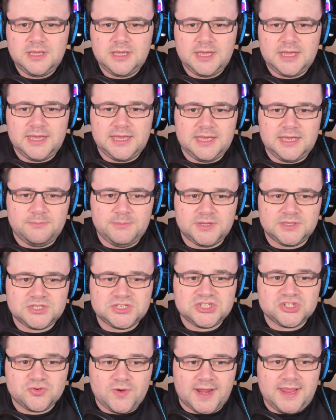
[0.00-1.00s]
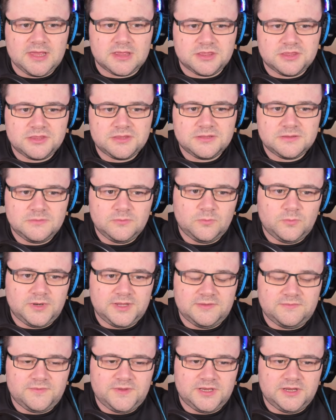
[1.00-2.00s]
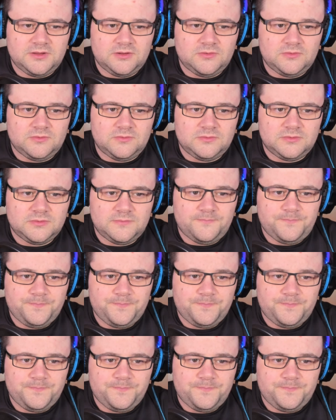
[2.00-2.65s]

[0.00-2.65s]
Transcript: and strength with, you know,